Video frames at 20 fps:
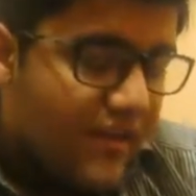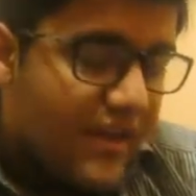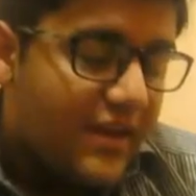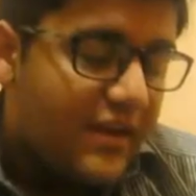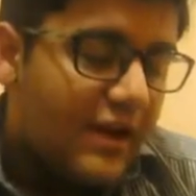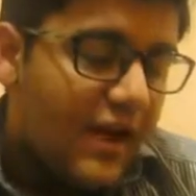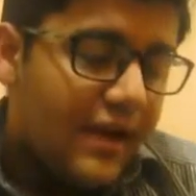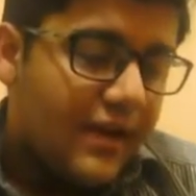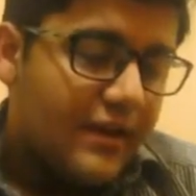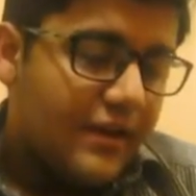
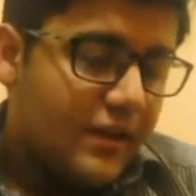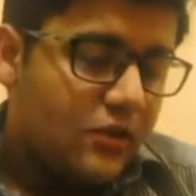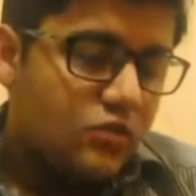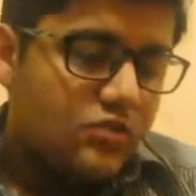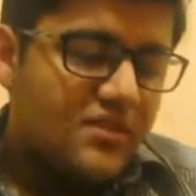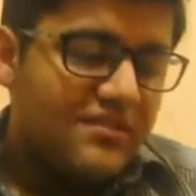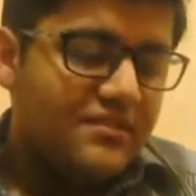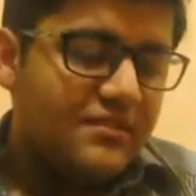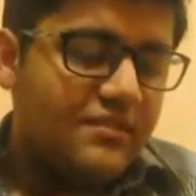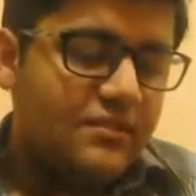If I can
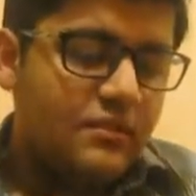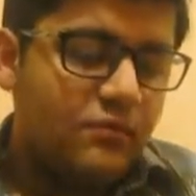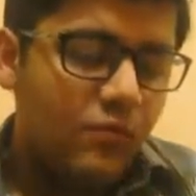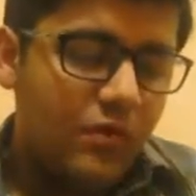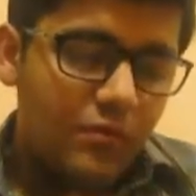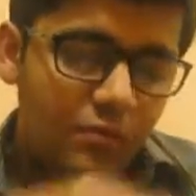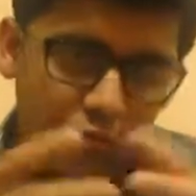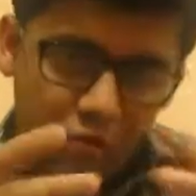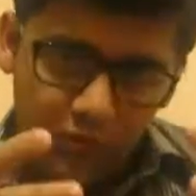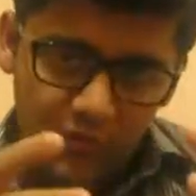tell you this
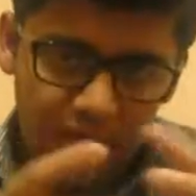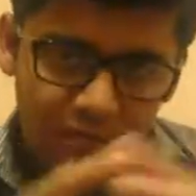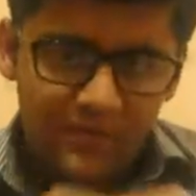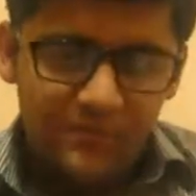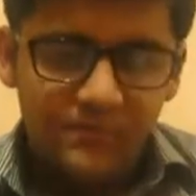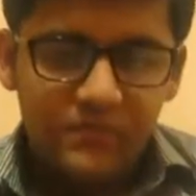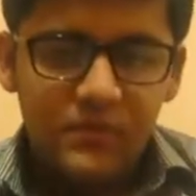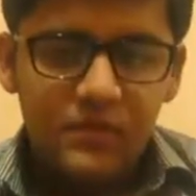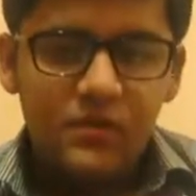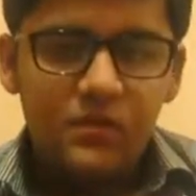in one more
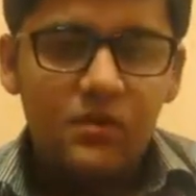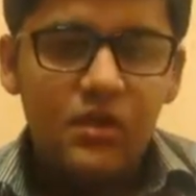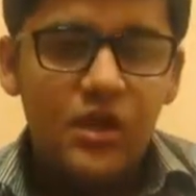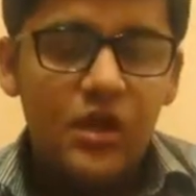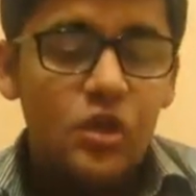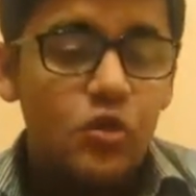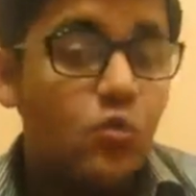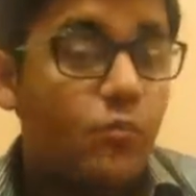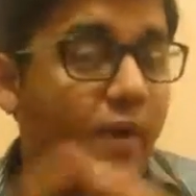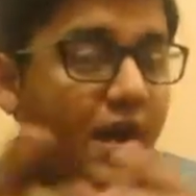way.
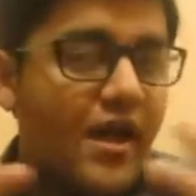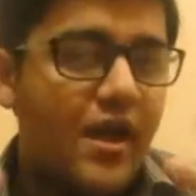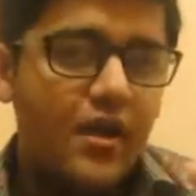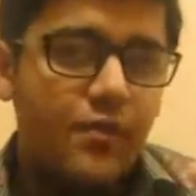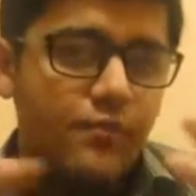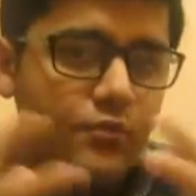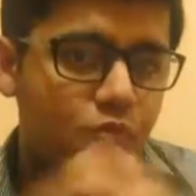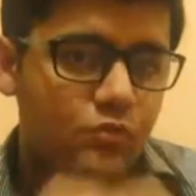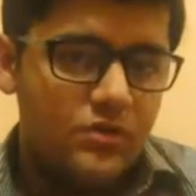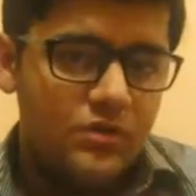You
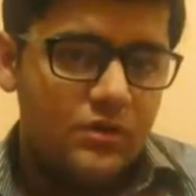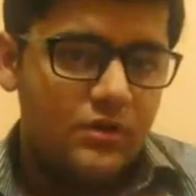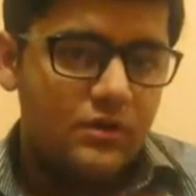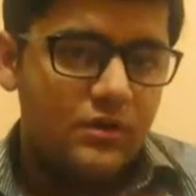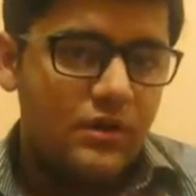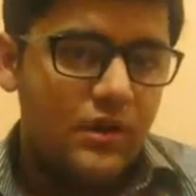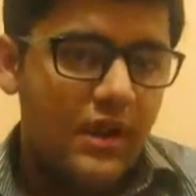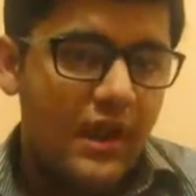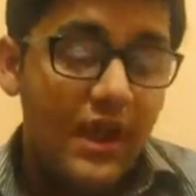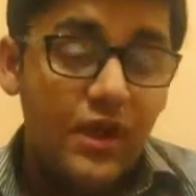buy a
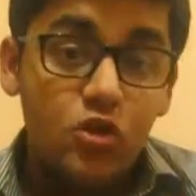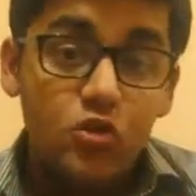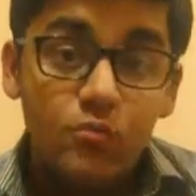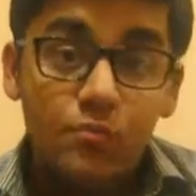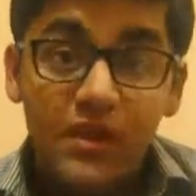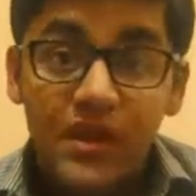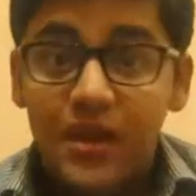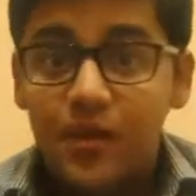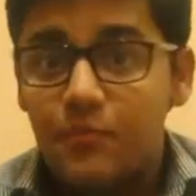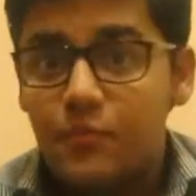computer
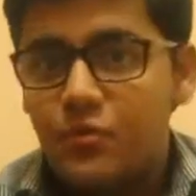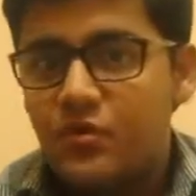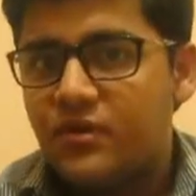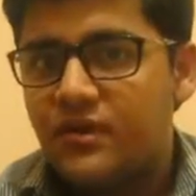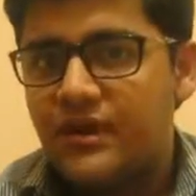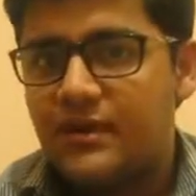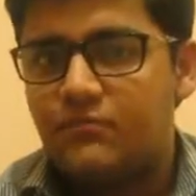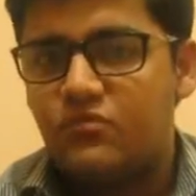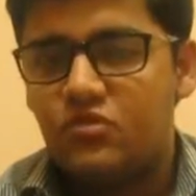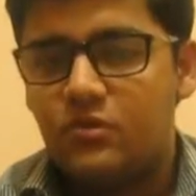and you play
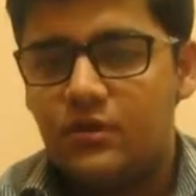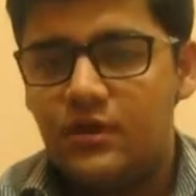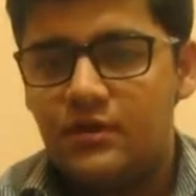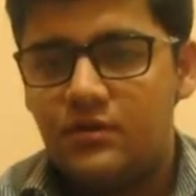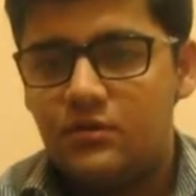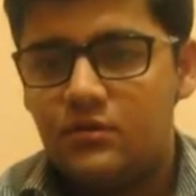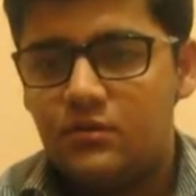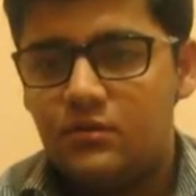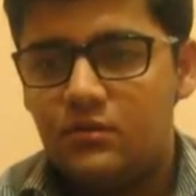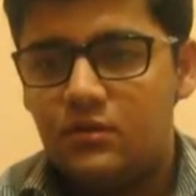computer games
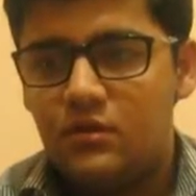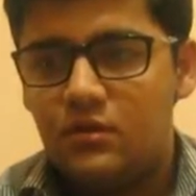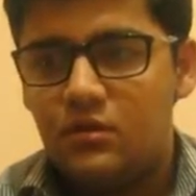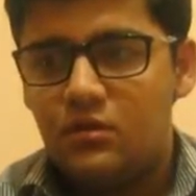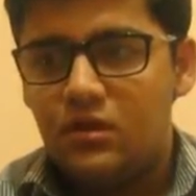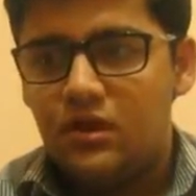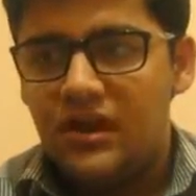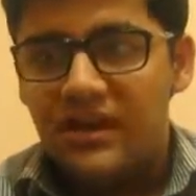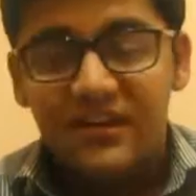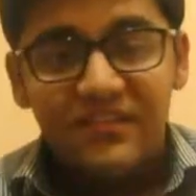on it.
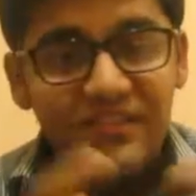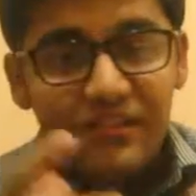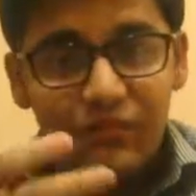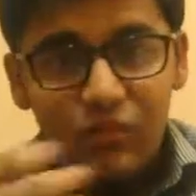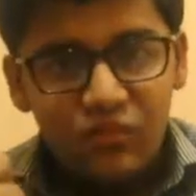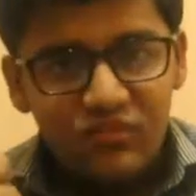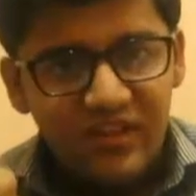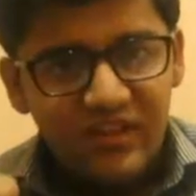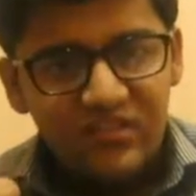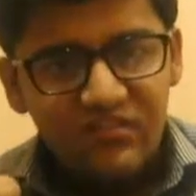It
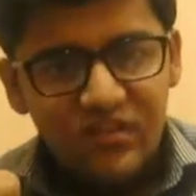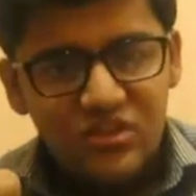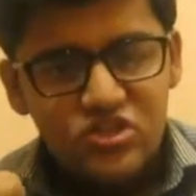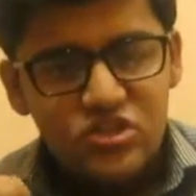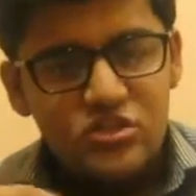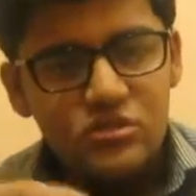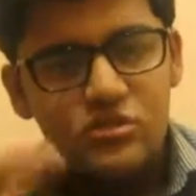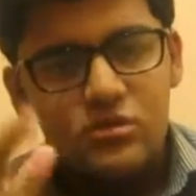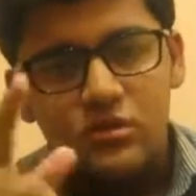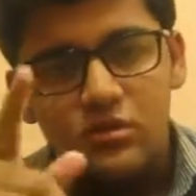is giving you
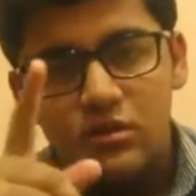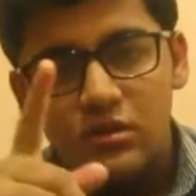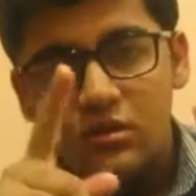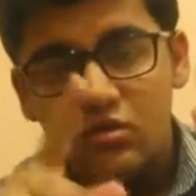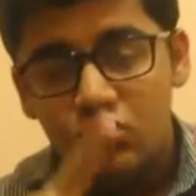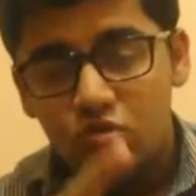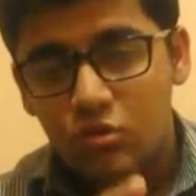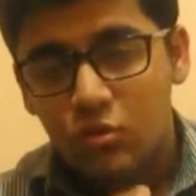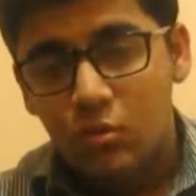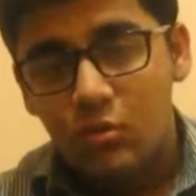satisfaction,
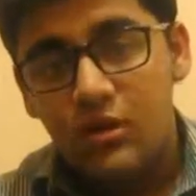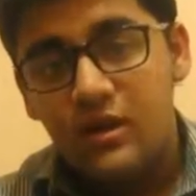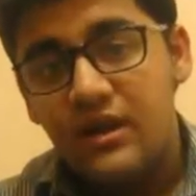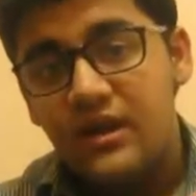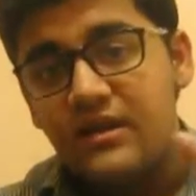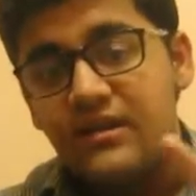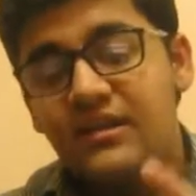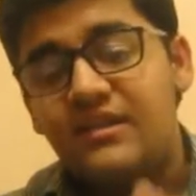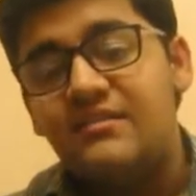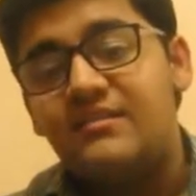
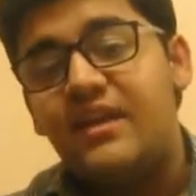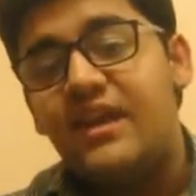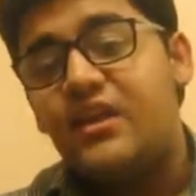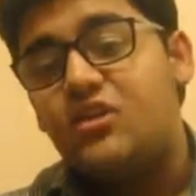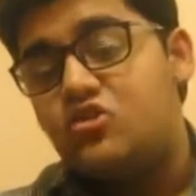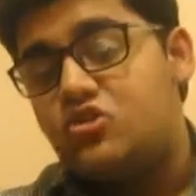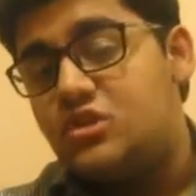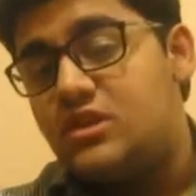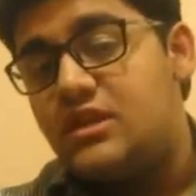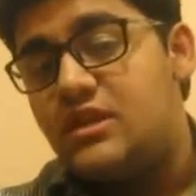so it
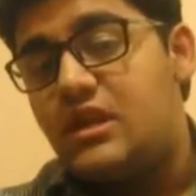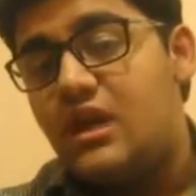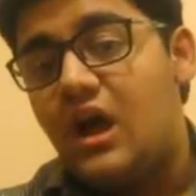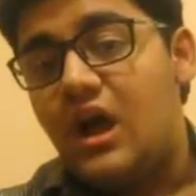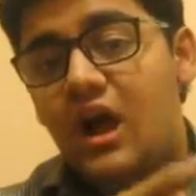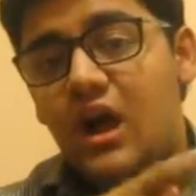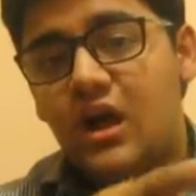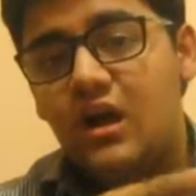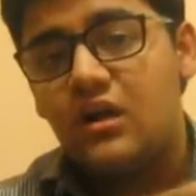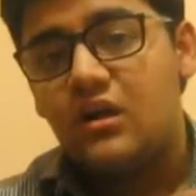is
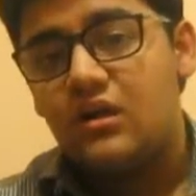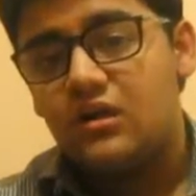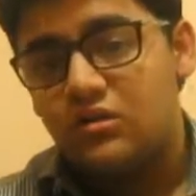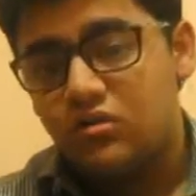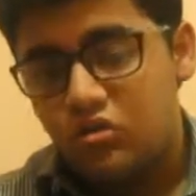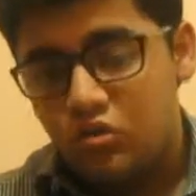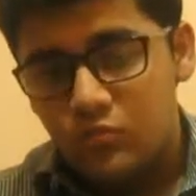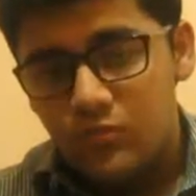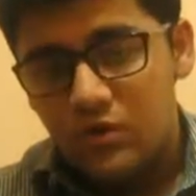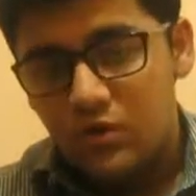actually
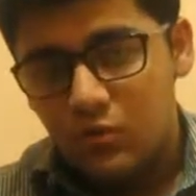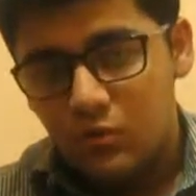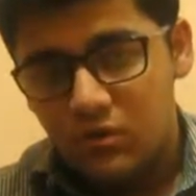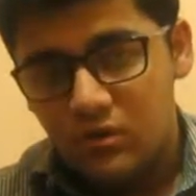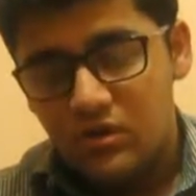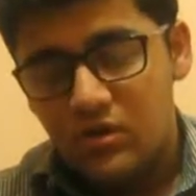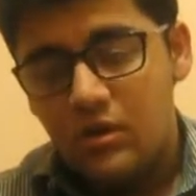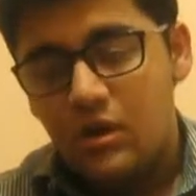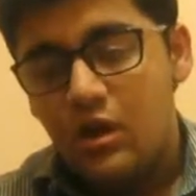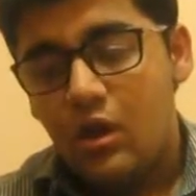a consumer
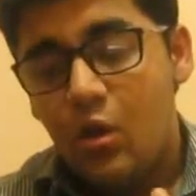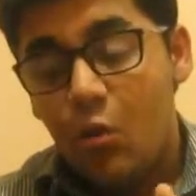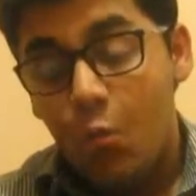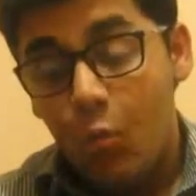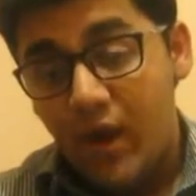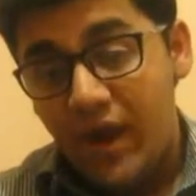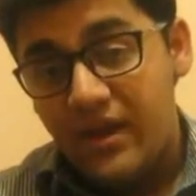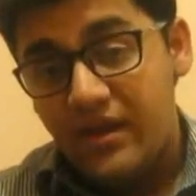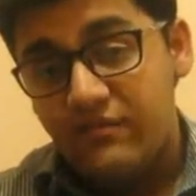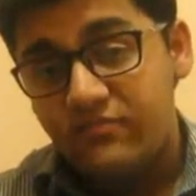good.
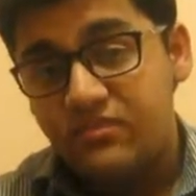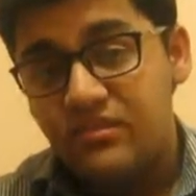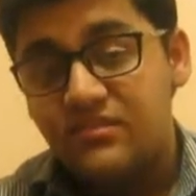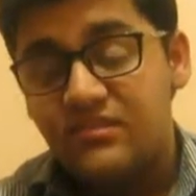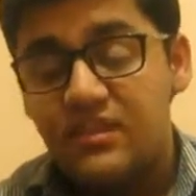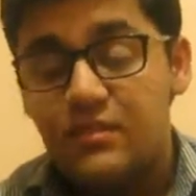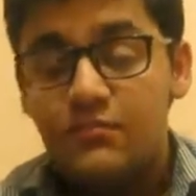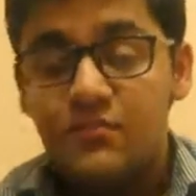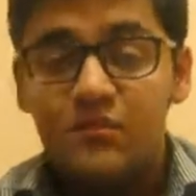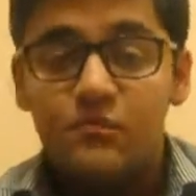While
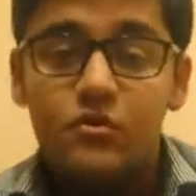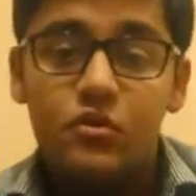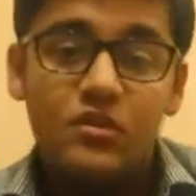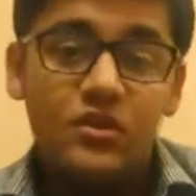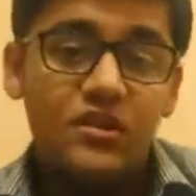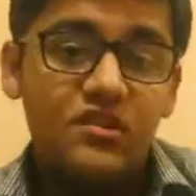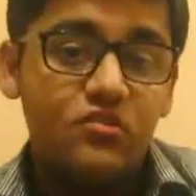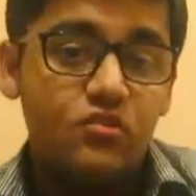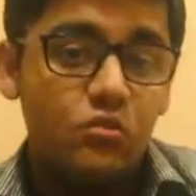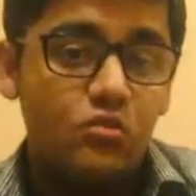if the same
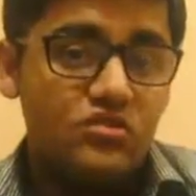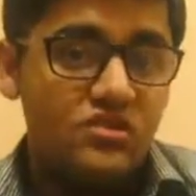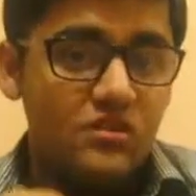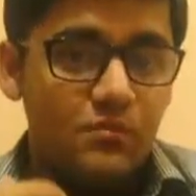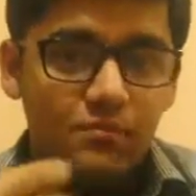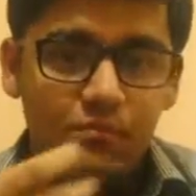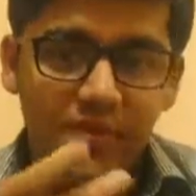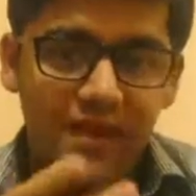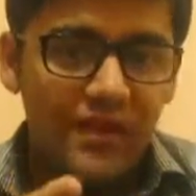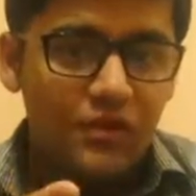computer is
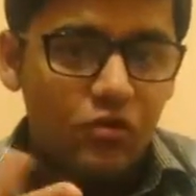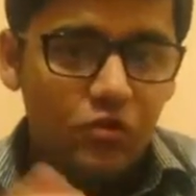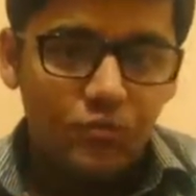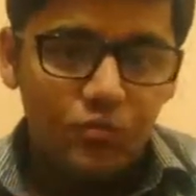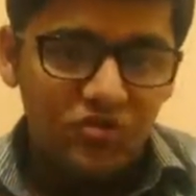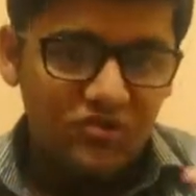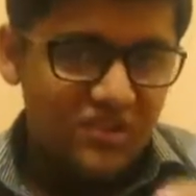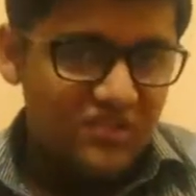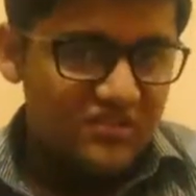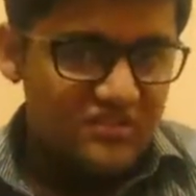used in a
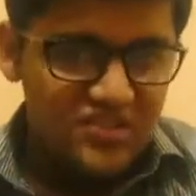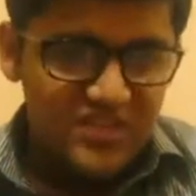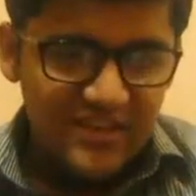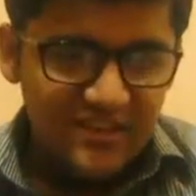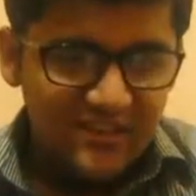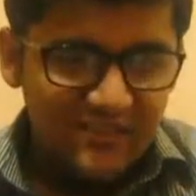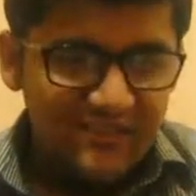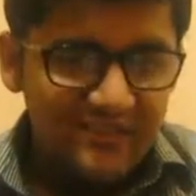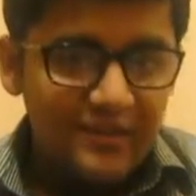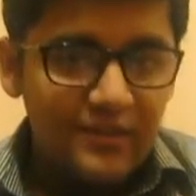bank to
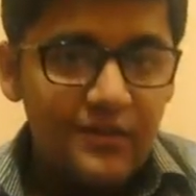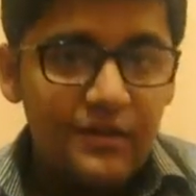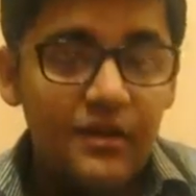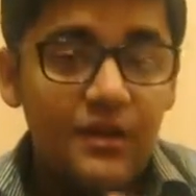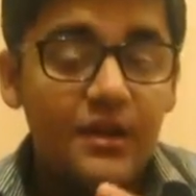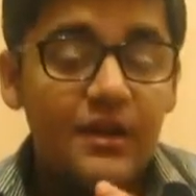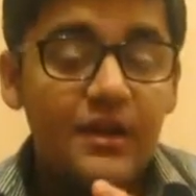process checks,